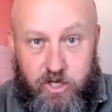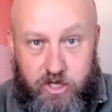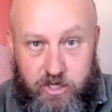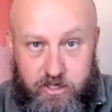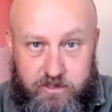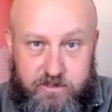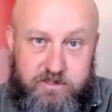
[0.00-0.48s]

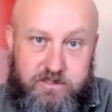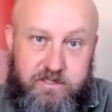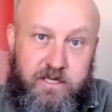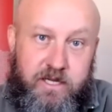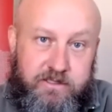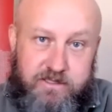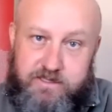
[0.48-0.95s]
earns.
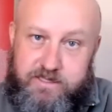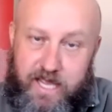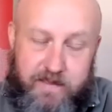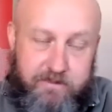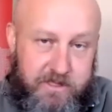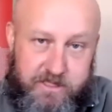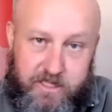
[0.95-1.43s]
It's the
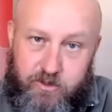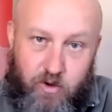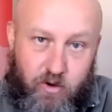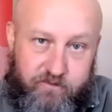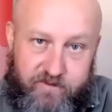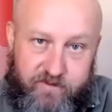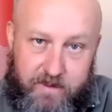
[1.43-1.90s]
same as in
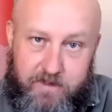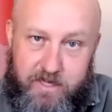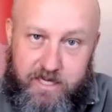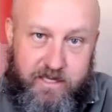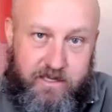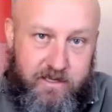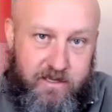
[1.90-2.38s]
your
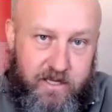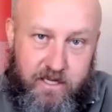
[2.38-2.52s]
family.